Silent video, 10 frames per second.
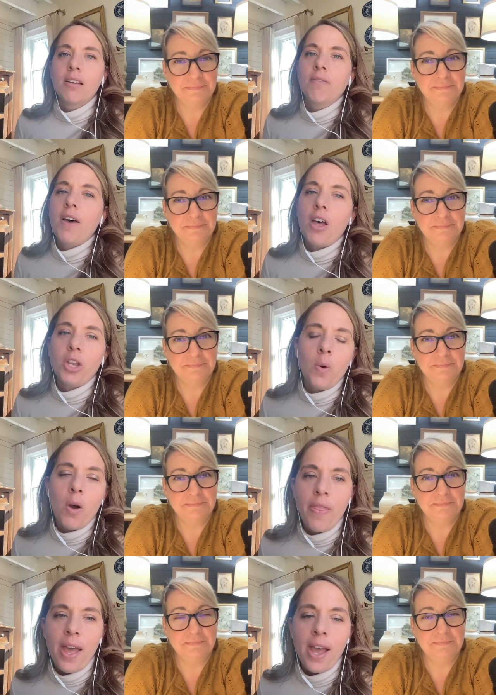Speaker 1: value
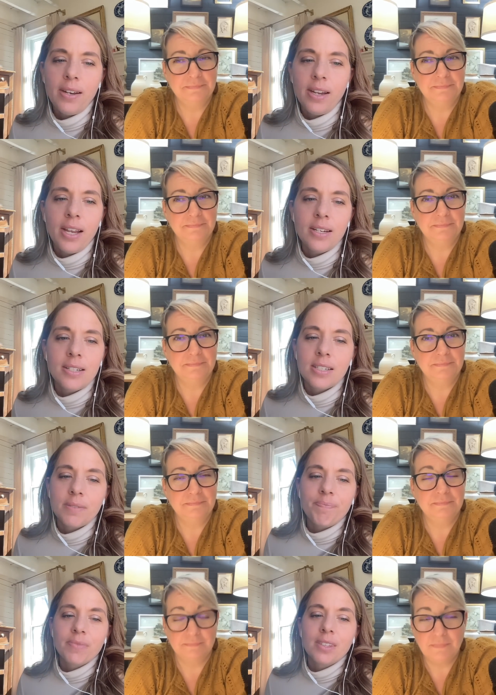on that. And
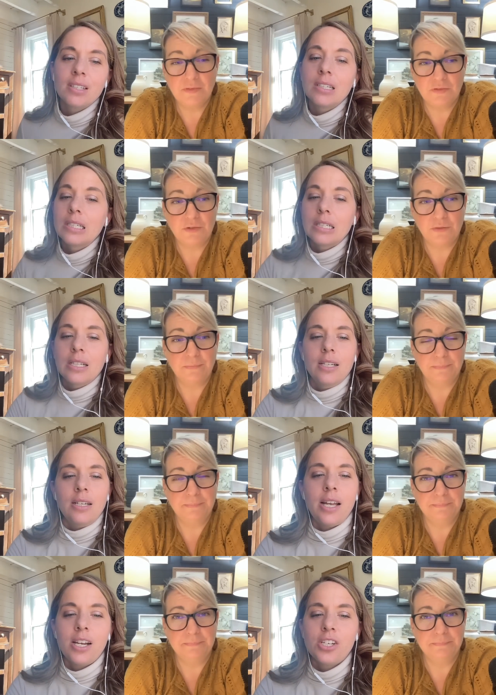it's true.
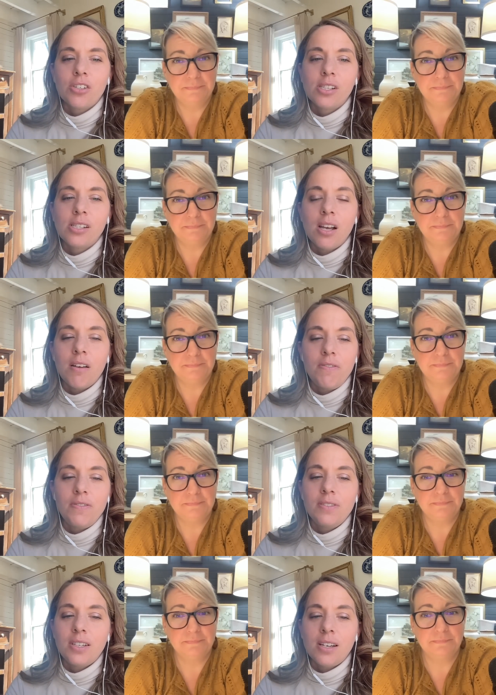Extra stuff
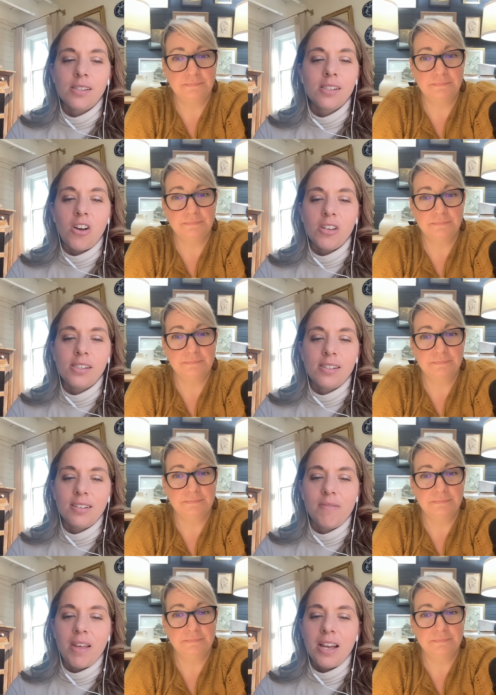does cost
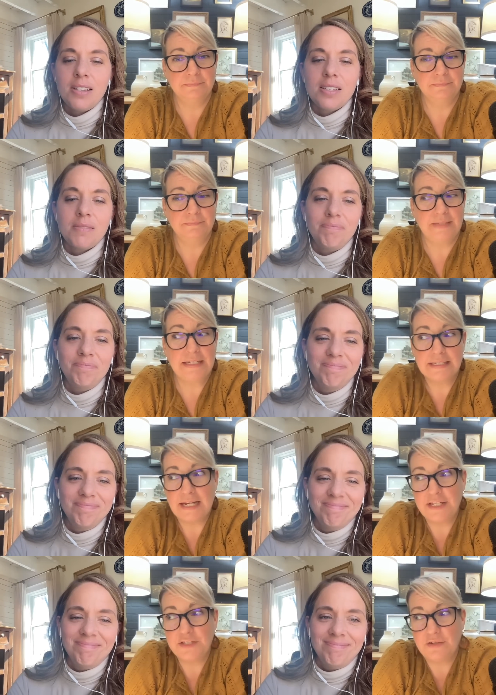that.
Speaker 2: It
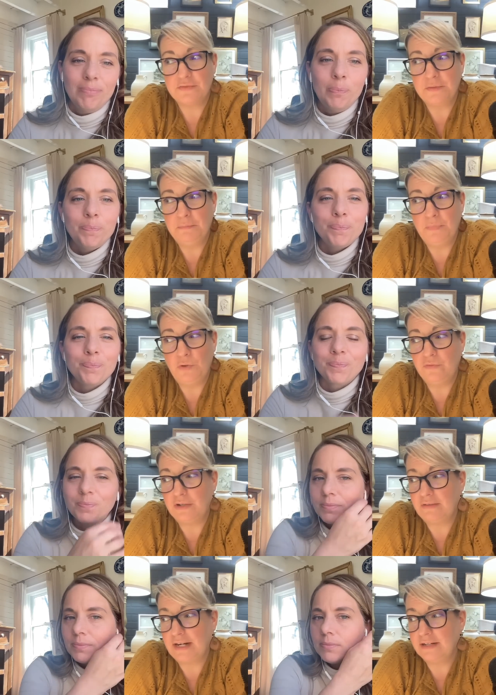does. You have to move
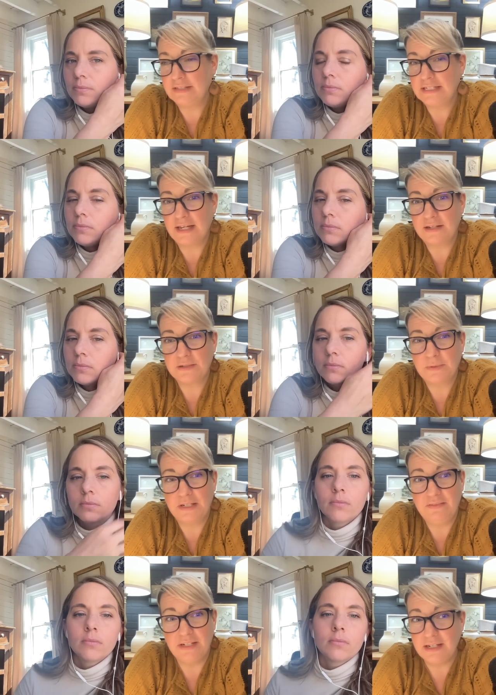it around to get to
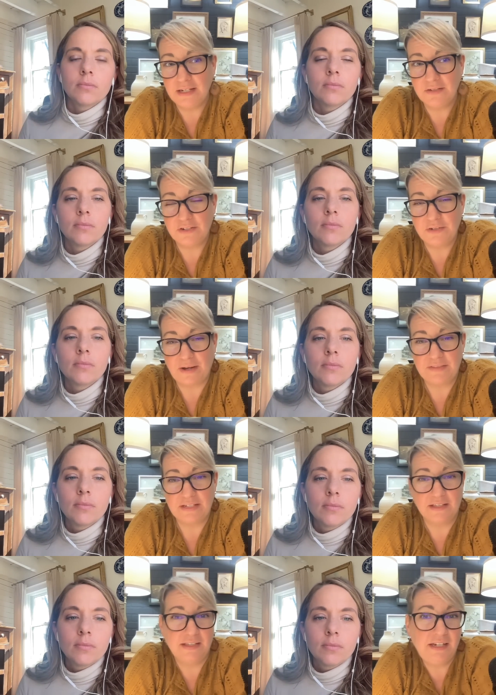what you need, or you have
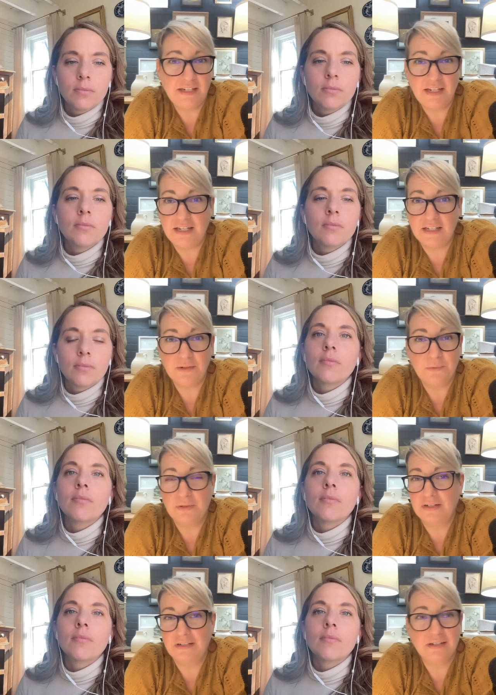to clean it,
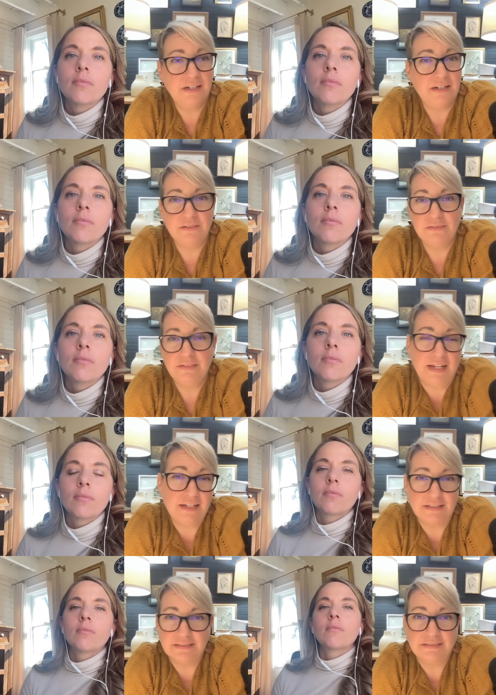or, you know,
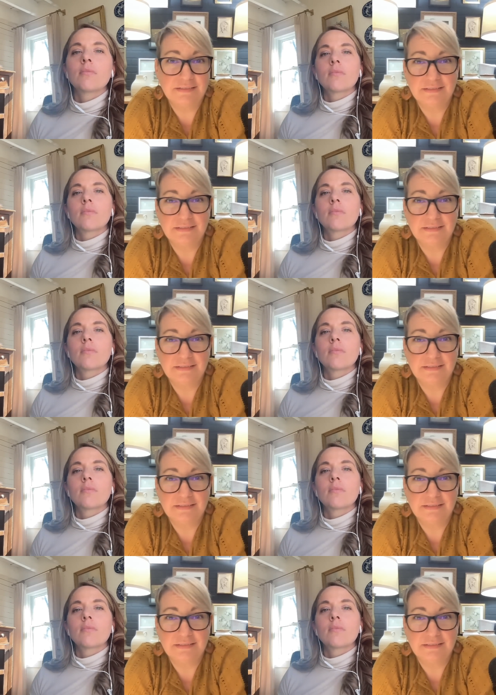yeah.